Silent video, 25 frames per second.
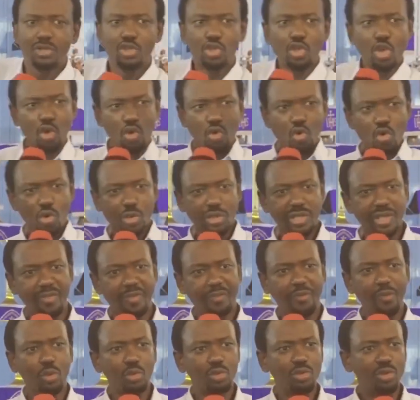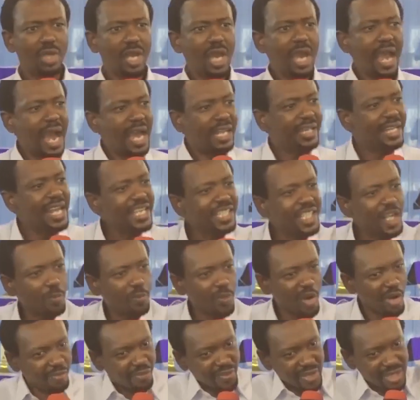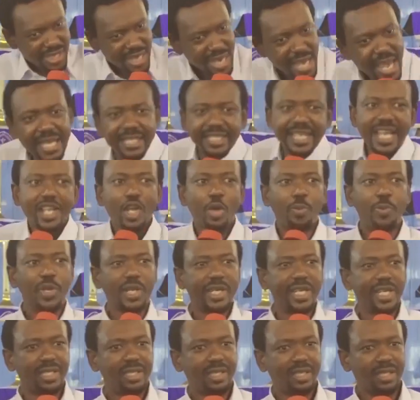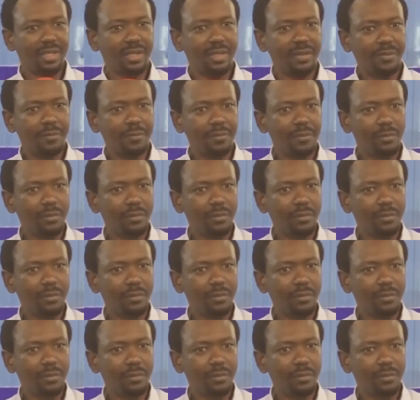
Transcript: to cook the food and let the profit enter your pocket?